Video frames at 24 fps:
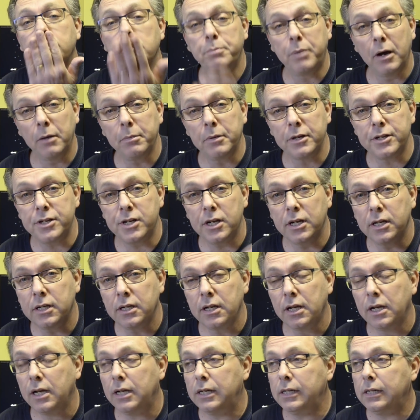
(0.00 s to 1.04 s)
publish it.
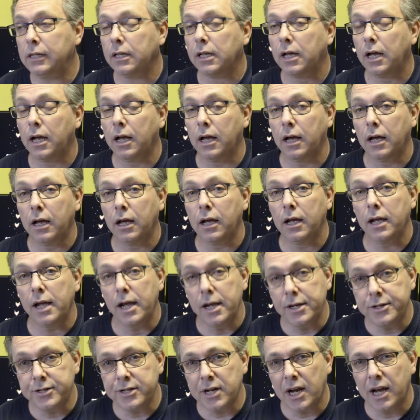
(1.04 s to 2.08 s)

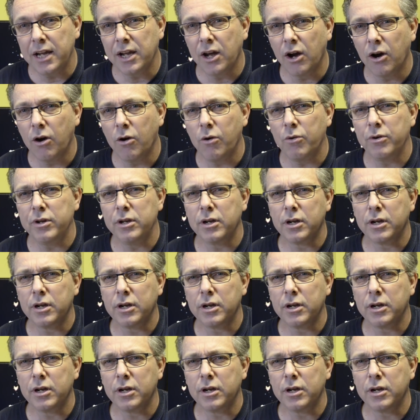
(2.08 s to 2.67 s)
HIO,